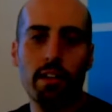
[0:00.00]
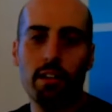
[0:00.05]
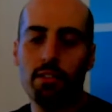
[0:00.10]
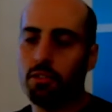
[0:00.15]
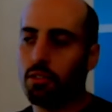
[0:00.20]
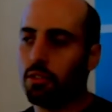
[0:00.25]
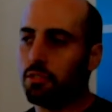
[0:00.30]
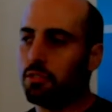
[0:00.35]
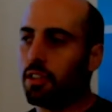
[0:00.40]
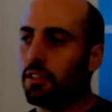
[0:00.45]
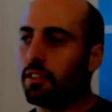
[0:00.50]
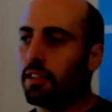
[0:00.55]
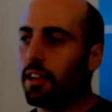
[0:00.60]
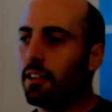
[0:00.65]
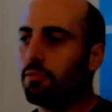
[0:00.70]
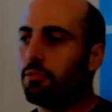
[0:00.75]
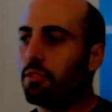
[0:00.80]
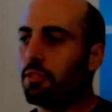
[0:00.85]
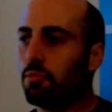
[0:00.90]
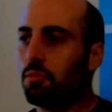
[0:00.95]
So Southern
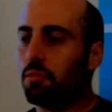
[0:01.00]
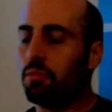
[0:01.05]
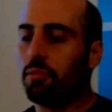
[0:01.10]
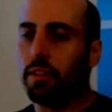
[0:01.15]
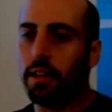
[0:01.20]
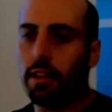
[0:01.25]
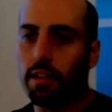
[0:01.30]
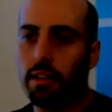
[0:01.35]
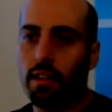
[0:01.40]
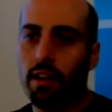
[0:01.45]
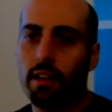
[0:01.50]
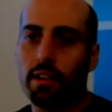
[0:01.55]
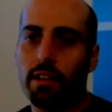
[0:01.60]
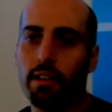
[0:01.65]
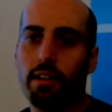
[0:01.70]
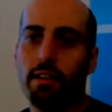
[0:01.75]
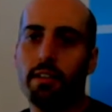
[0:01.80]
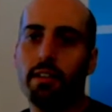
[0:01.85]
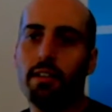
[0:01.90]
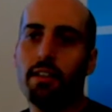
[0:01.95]
California, we're very
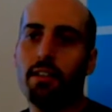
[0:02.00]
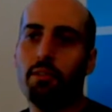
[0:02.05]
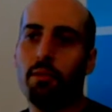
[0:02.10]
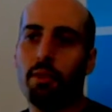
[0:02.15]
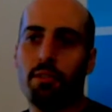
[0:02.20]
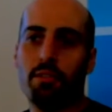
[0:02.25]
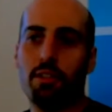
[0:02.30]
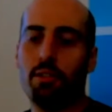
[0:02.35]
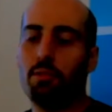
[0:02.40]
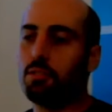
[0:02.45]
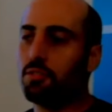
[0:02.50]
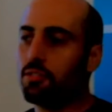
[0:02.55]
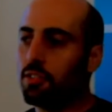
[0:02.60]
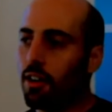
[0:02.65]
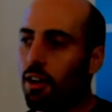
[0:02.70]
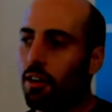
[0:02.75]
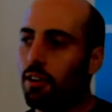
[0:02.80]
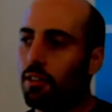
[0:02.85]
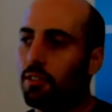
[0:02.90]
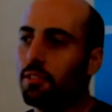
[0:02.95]
lucky. We don't deal with
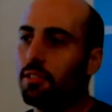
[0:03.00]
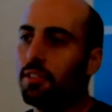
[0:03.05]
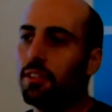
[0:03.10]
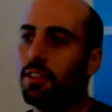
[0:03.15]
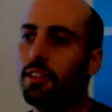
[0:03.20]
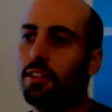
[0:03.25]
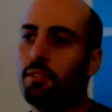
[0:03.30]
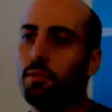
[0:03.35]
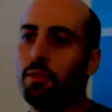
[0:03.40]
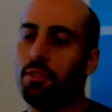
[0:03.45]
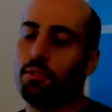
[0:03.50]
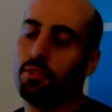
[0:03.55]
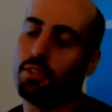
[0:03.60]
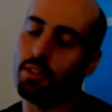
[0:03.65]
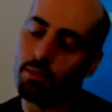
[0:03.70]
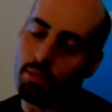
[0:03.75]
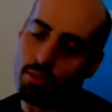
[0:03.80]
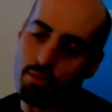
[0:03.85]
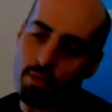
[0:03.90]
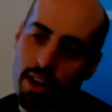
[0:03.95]
snow. We do
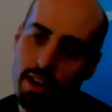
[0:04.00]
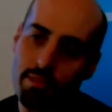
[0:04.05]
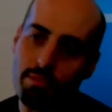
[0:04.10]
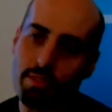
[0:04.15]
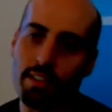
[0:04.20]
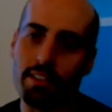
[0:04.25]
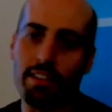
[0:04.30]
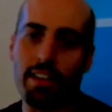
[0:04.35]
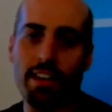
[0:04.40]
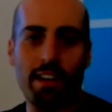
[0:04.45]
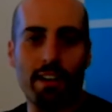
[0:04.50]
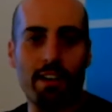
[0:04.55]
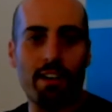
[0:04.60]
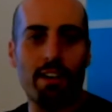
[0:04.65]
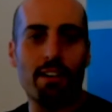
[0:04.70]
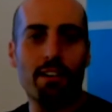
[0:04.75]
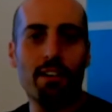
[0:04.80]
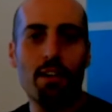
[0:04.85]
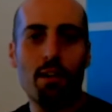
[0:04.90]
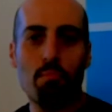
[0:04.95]
deal with traffic and
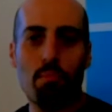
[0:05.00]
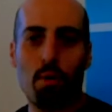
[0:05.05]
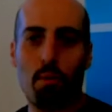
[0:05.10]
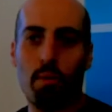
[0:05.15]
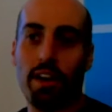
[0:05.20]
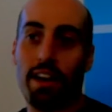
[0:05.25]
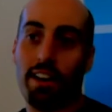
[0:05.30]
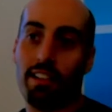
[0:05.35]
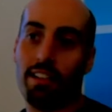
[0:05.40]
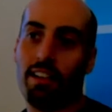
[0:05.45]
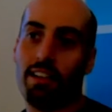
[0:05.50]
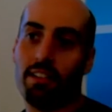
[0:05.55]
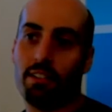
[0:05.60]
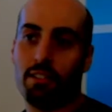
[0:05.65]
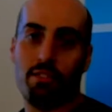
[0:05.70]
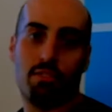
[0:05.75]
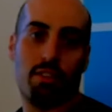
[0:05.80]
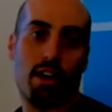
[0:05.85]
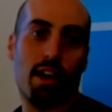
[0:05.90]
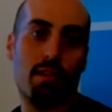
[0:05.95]
air, but we got a lot of
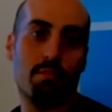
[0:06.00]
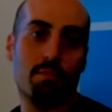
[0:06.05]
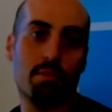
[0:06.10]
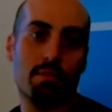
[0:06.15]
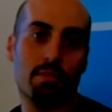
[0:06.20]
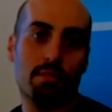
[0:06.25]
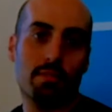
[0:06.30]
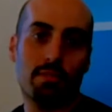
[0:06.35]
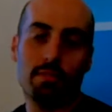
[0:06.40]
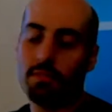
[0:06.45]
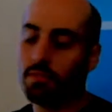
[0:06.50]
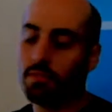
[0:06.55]
good jobs.